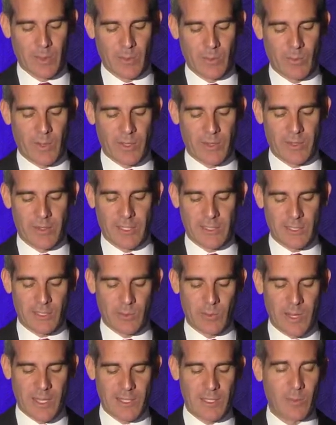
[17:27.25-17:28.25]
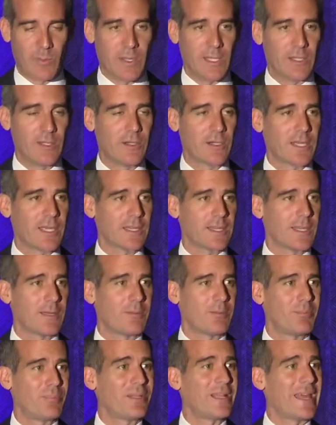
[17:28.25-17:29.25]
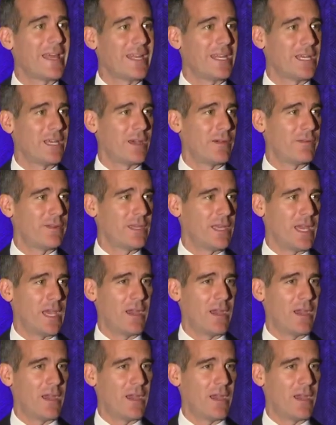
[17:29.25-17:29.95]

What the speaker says: Whether it's the way that we look at the planning of the